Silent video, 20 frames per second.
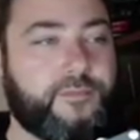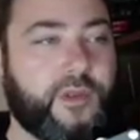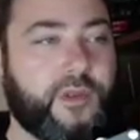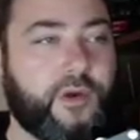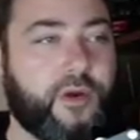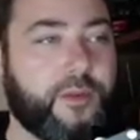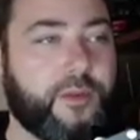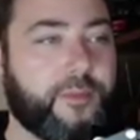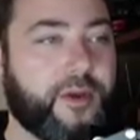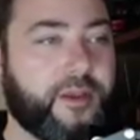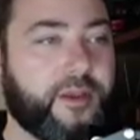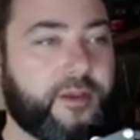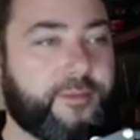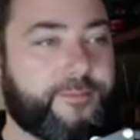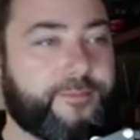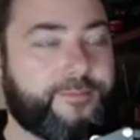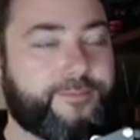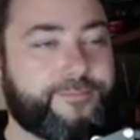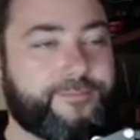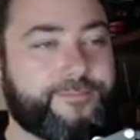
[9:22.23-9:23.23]
Alright, Mike.
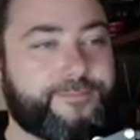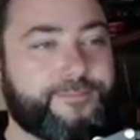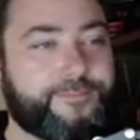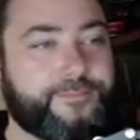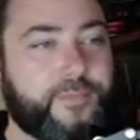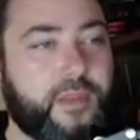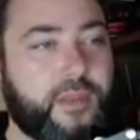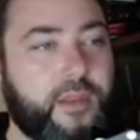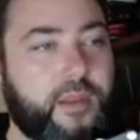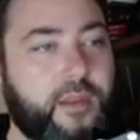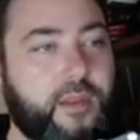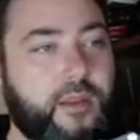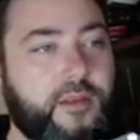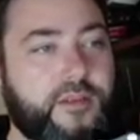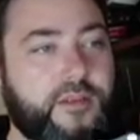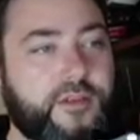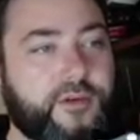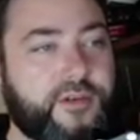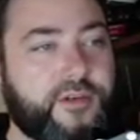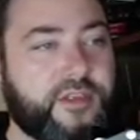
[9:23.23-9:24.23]

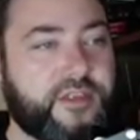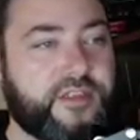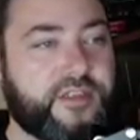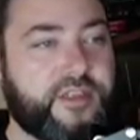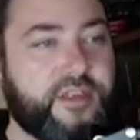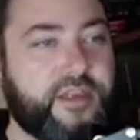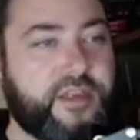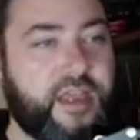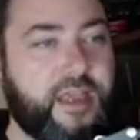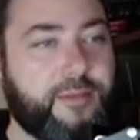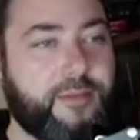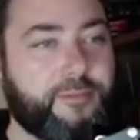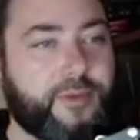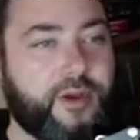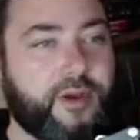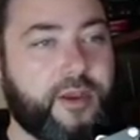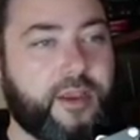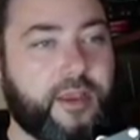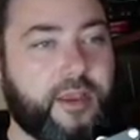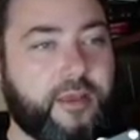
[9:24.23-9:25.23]
Sorry, Dustin, ain't
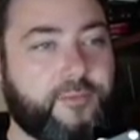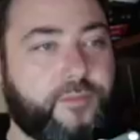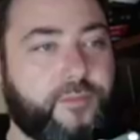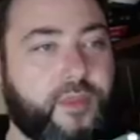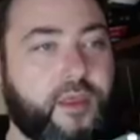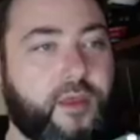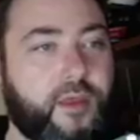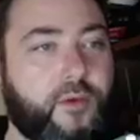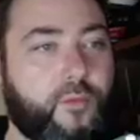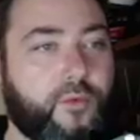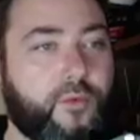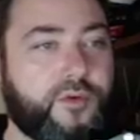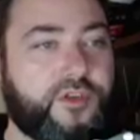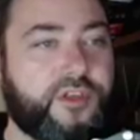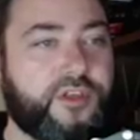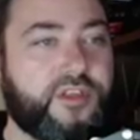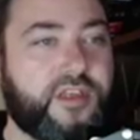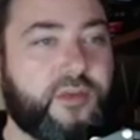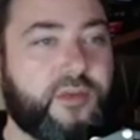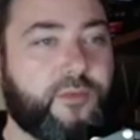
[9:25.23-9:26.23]
buying it. What
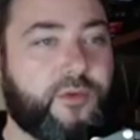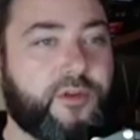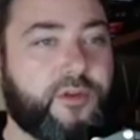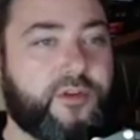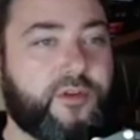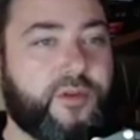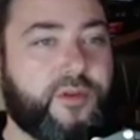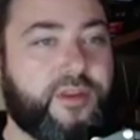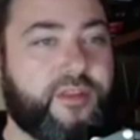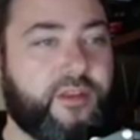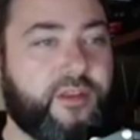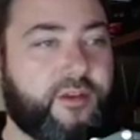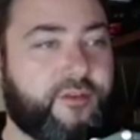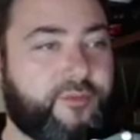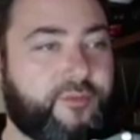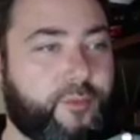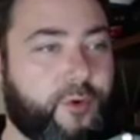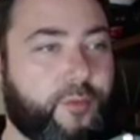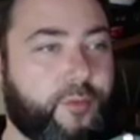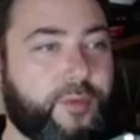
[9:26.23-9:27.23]
she said will not do anything good
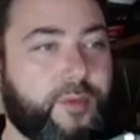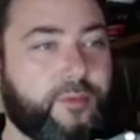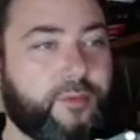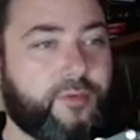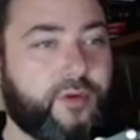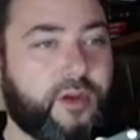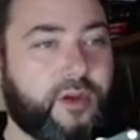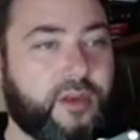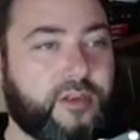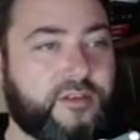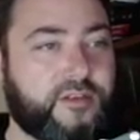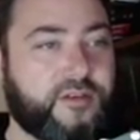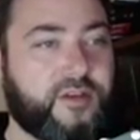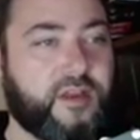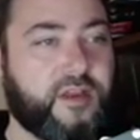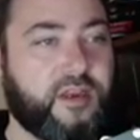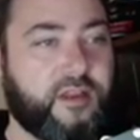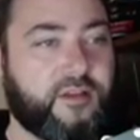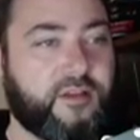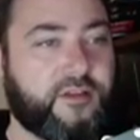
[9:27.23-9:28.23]
for poor people regardless of
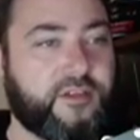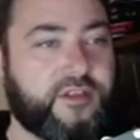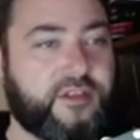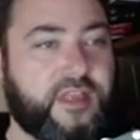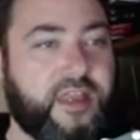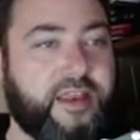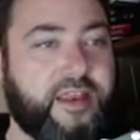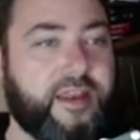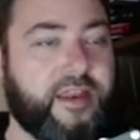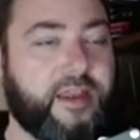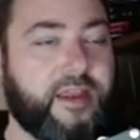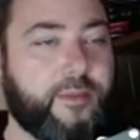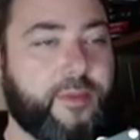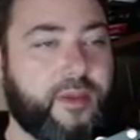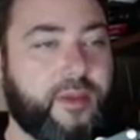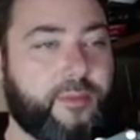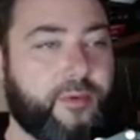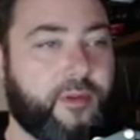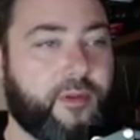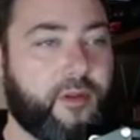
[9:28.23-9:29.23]
colour, just alienate
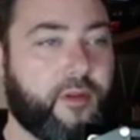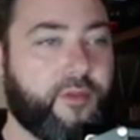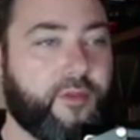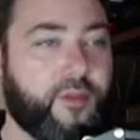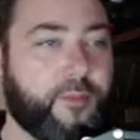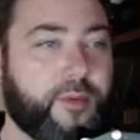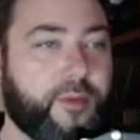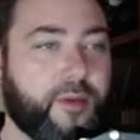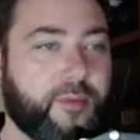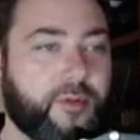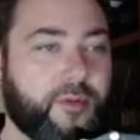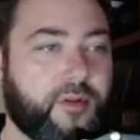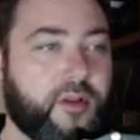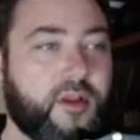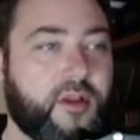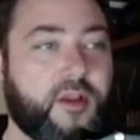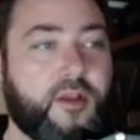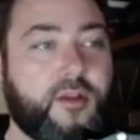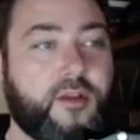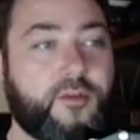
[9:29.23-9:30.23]
people on the bubble.
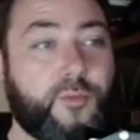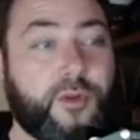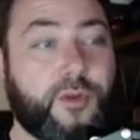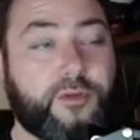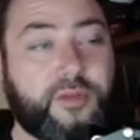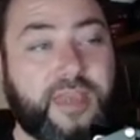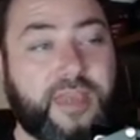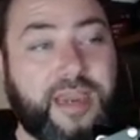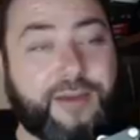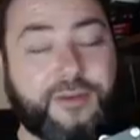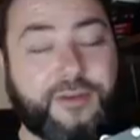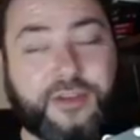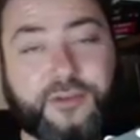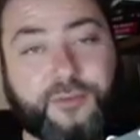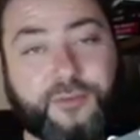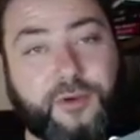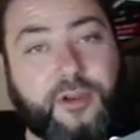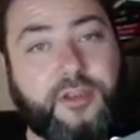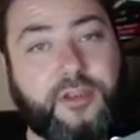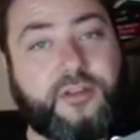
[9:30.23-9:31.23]
Well, Gary's
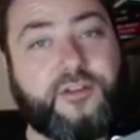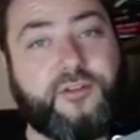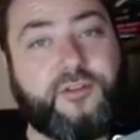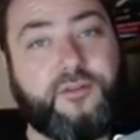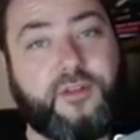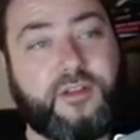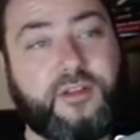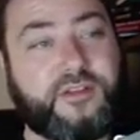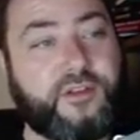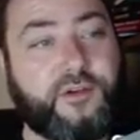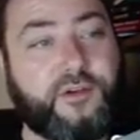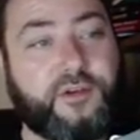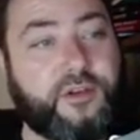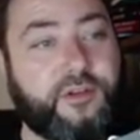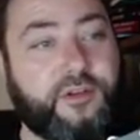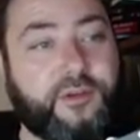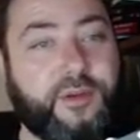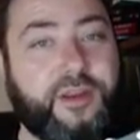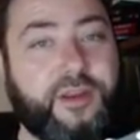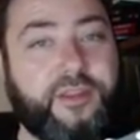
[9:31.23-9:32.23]
right. It's not going
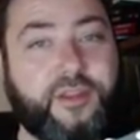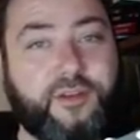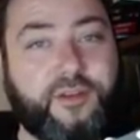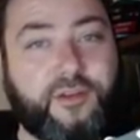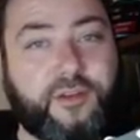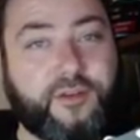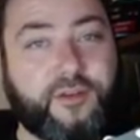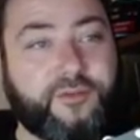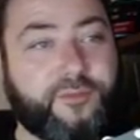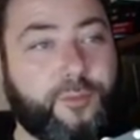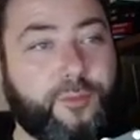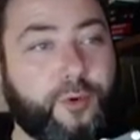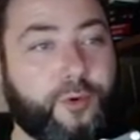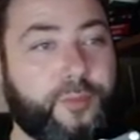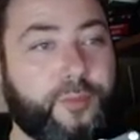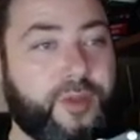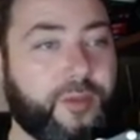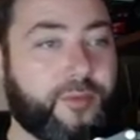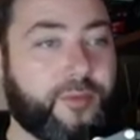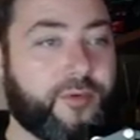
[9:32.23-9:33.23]
to do anything good for poor
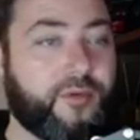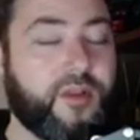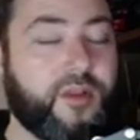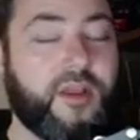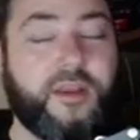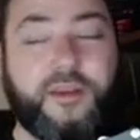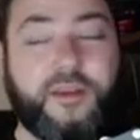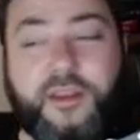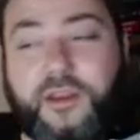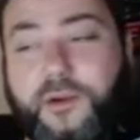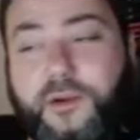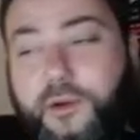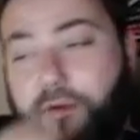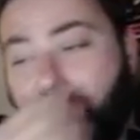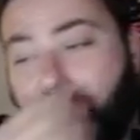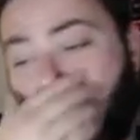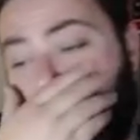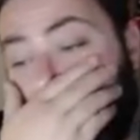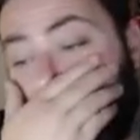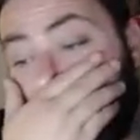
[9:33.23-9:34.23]
people. You know what,
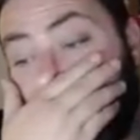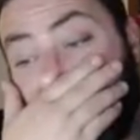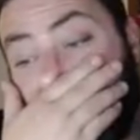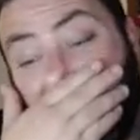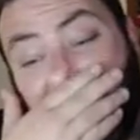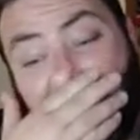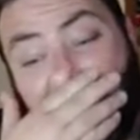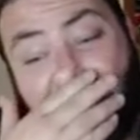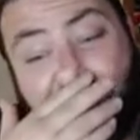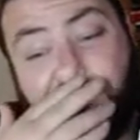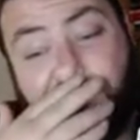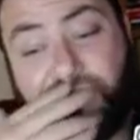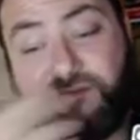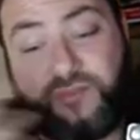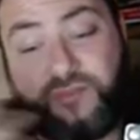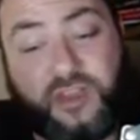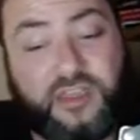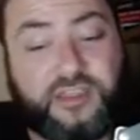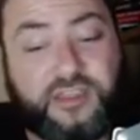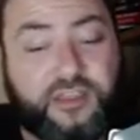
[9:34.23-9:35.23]
right? In
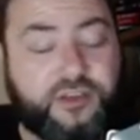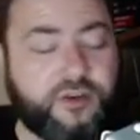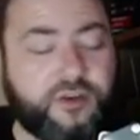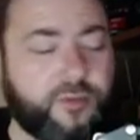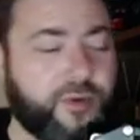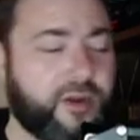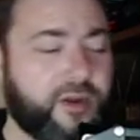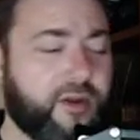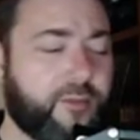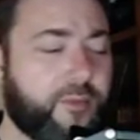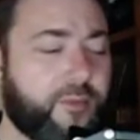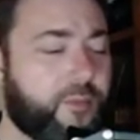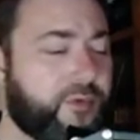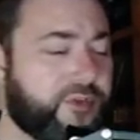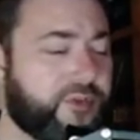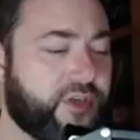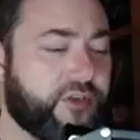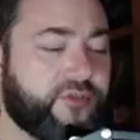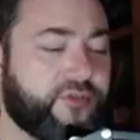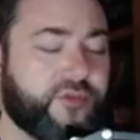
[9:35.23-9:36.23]
Eastern Europe, I can't remember
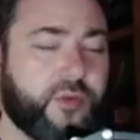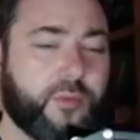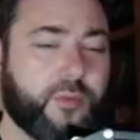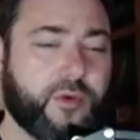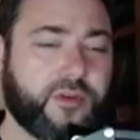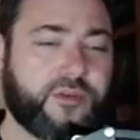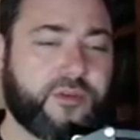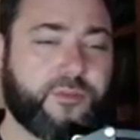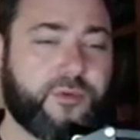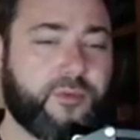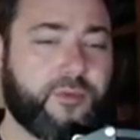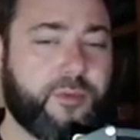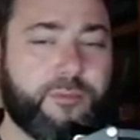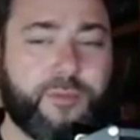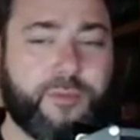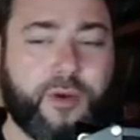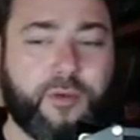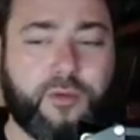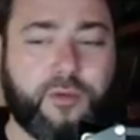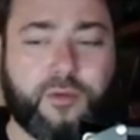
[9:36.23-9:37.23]
which country it was, probably
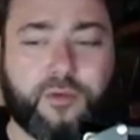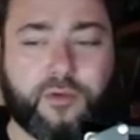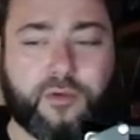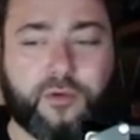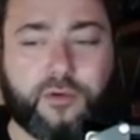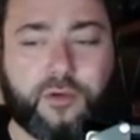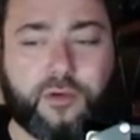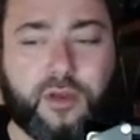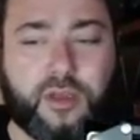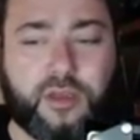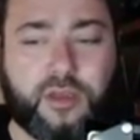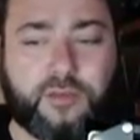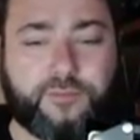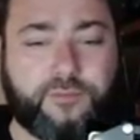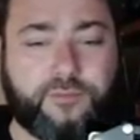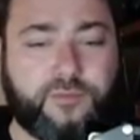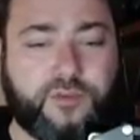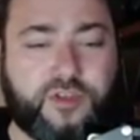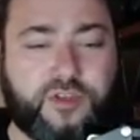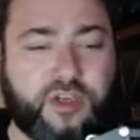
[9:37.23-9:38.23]
Poland or
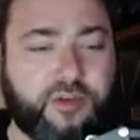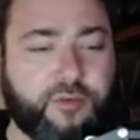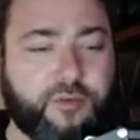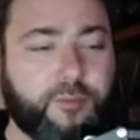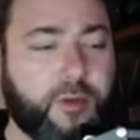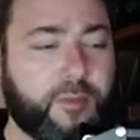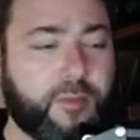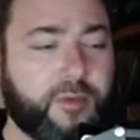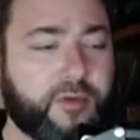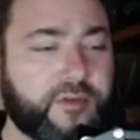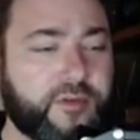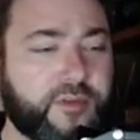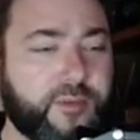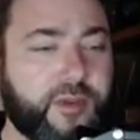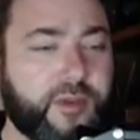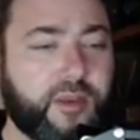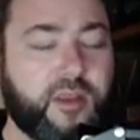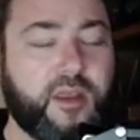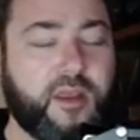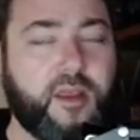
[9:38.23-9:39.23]
Czech Republic or
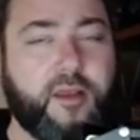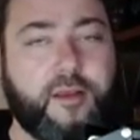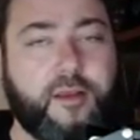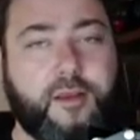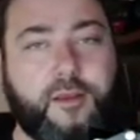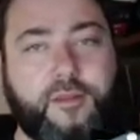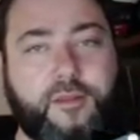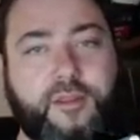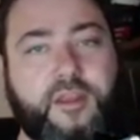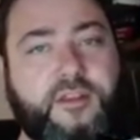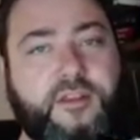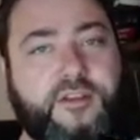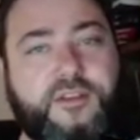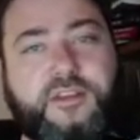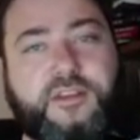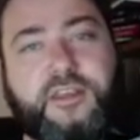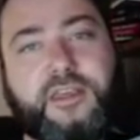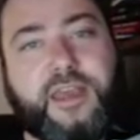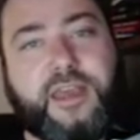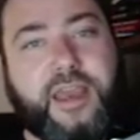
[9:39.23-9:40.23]
something, they
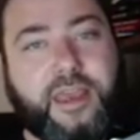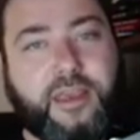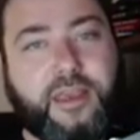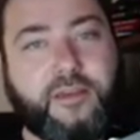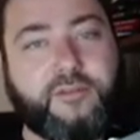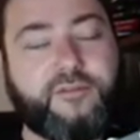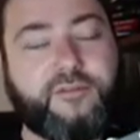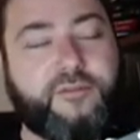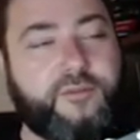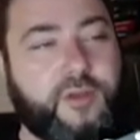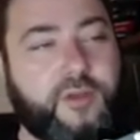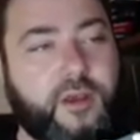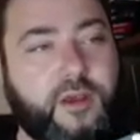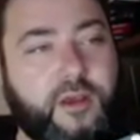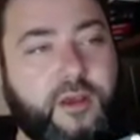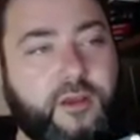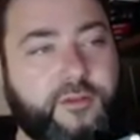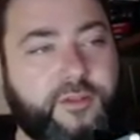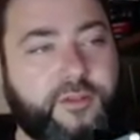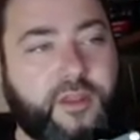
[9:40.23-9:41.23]
just gave
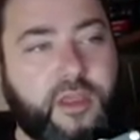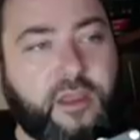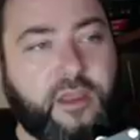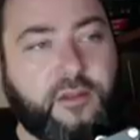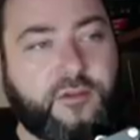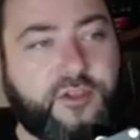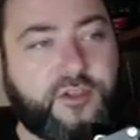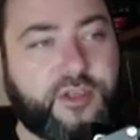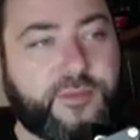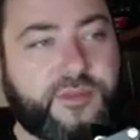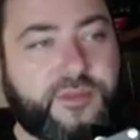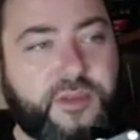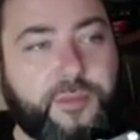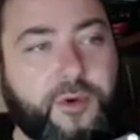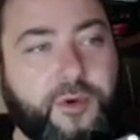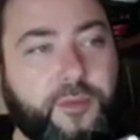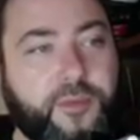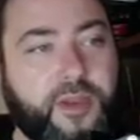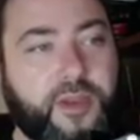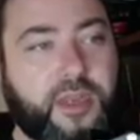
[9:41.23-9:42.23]
the gypsy
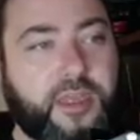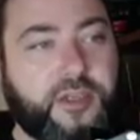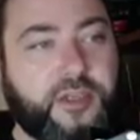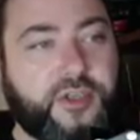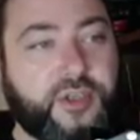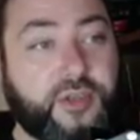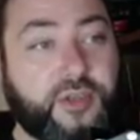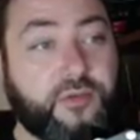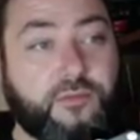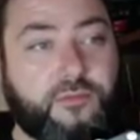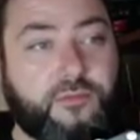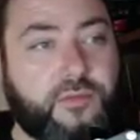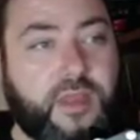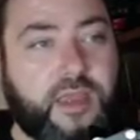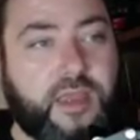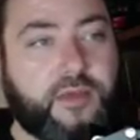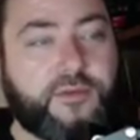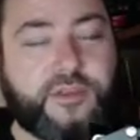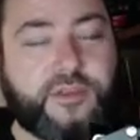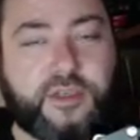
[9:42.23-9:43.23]
population
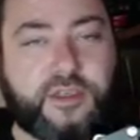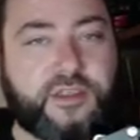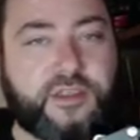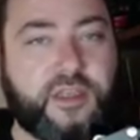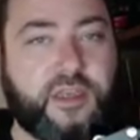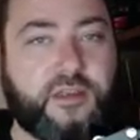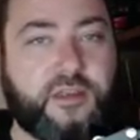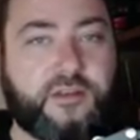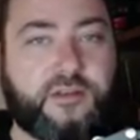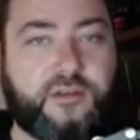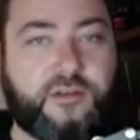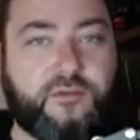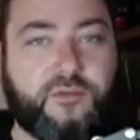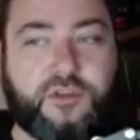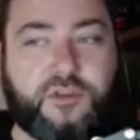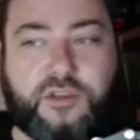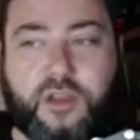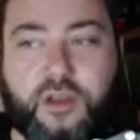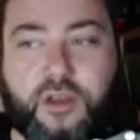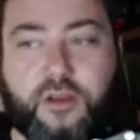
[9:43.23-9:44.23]
housing estates,
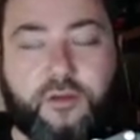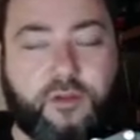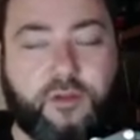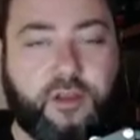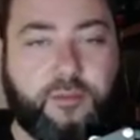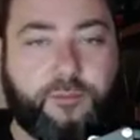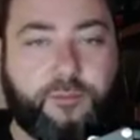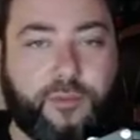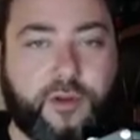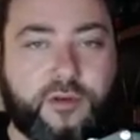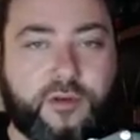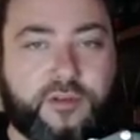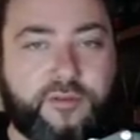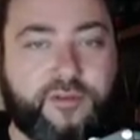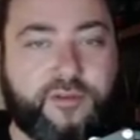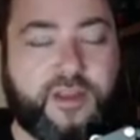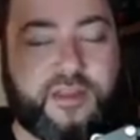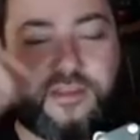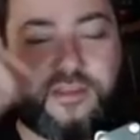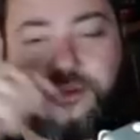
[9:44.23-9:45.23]
just like blocks of
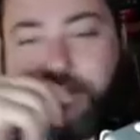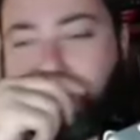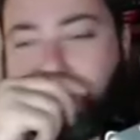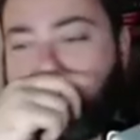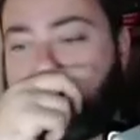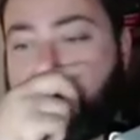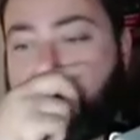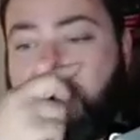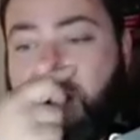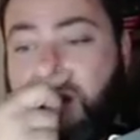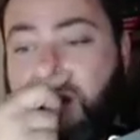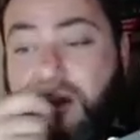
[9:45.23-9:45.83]
flats and stuff.